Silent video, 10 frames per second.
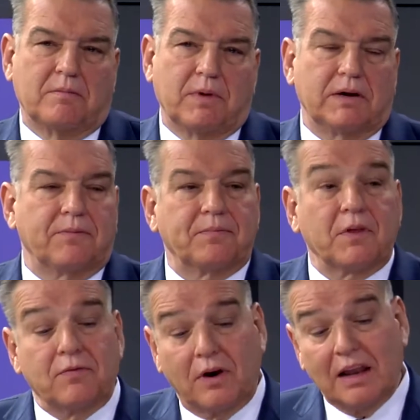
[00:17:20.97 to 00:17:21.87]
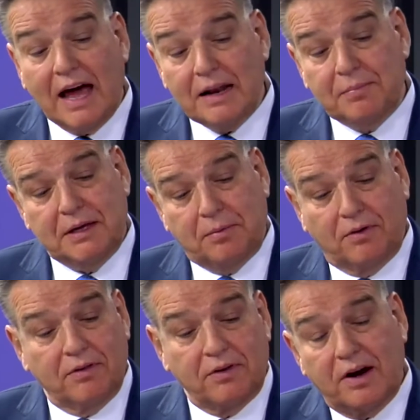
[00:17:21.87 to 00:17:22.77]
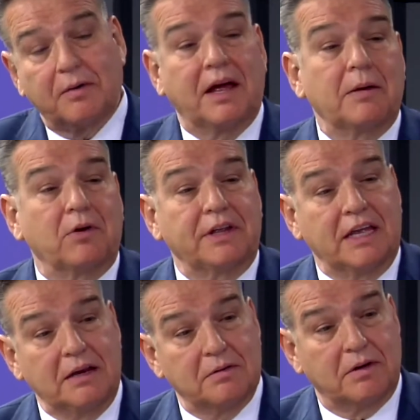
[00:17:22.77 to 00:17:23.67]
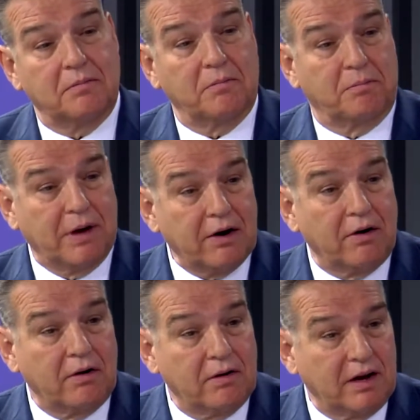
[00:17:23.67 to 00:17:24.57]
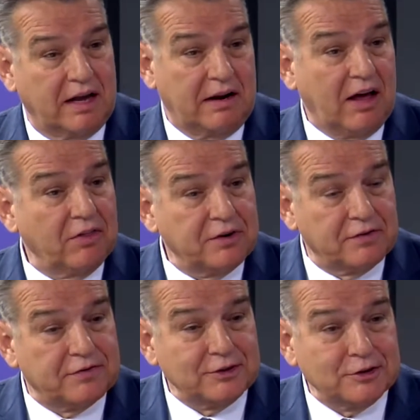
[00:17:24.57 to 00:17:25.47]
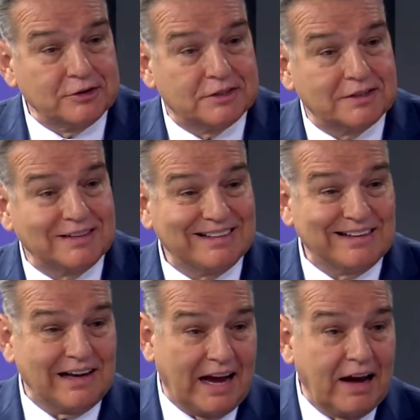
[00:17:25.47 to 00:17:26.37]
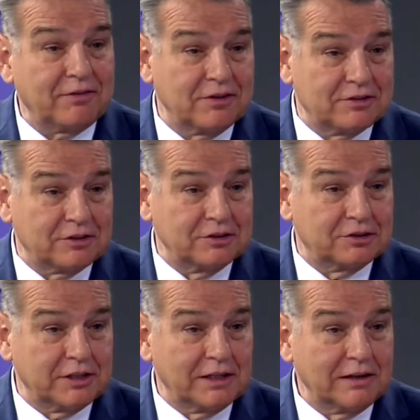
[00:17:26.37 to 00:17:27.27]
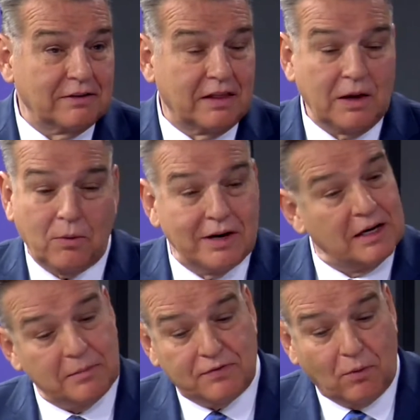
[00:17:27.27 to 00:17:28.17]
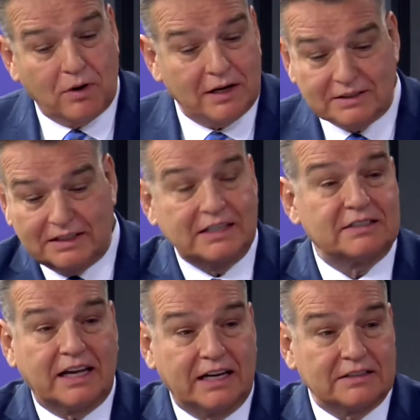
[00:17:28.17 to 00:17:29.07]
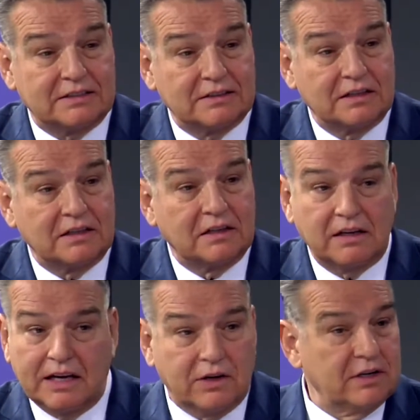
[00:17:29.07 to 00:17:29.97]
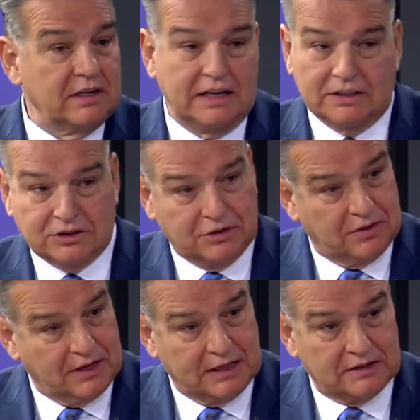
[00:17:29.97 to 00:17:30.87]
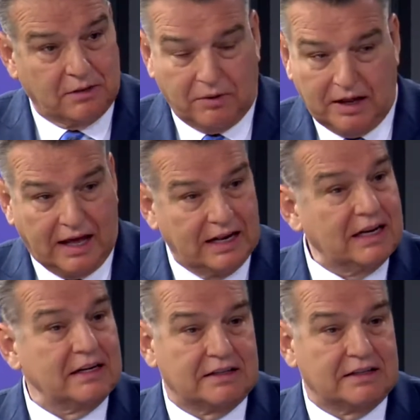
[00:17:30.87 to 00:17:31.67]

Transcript: But for a lot of people, they're able to eat better and healthier foods after the surgery than they were eating before. Because in his case, he couldn't eat and chew things that had any texture.